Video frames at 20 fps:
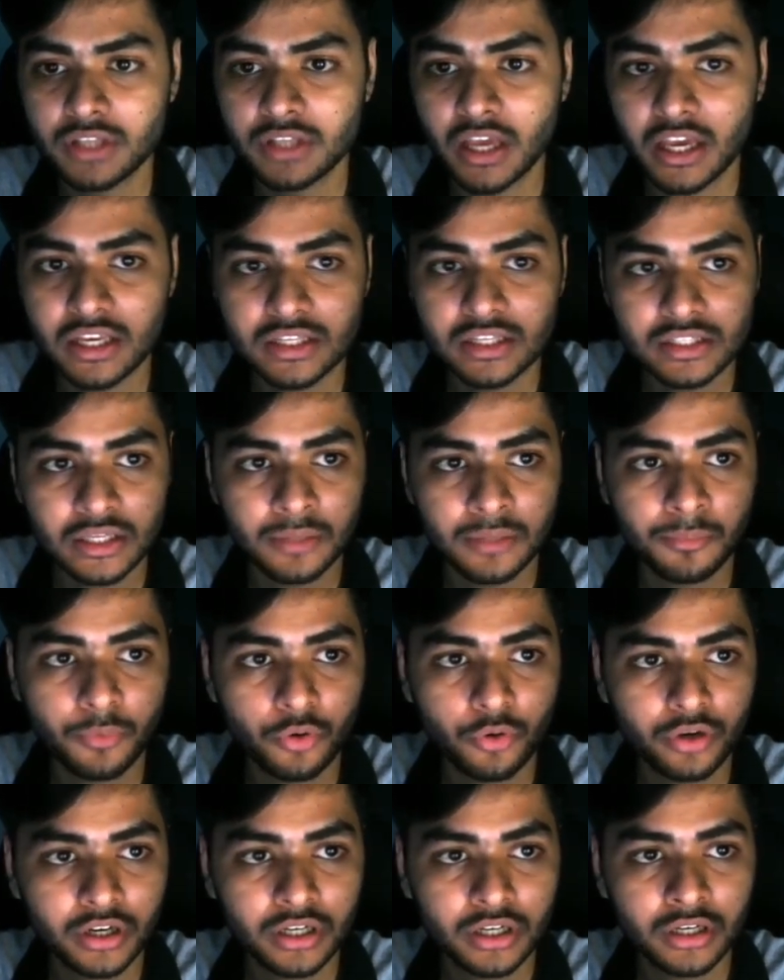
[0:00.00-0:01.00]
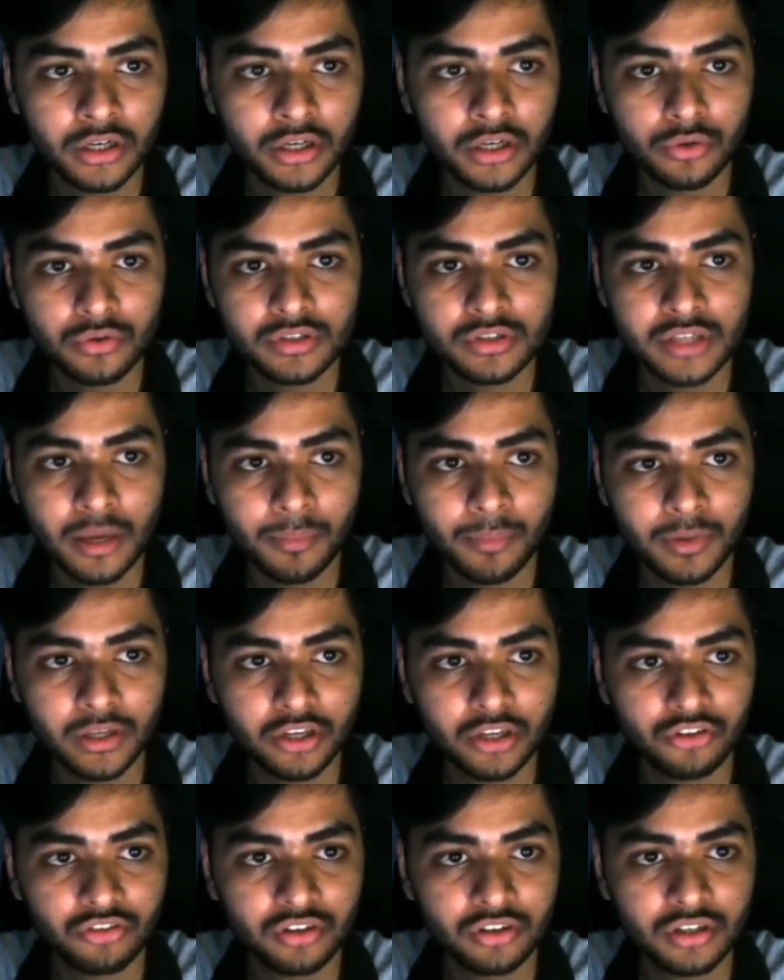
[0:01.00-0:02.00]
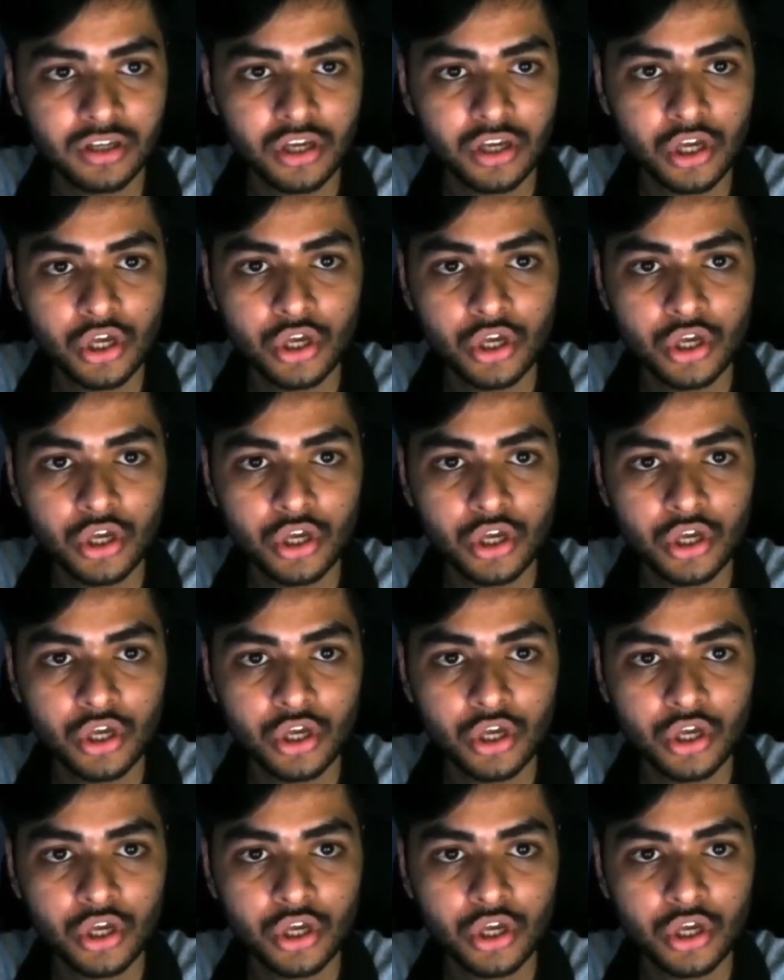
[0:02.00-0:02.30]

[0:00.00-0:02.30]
has imported into his application.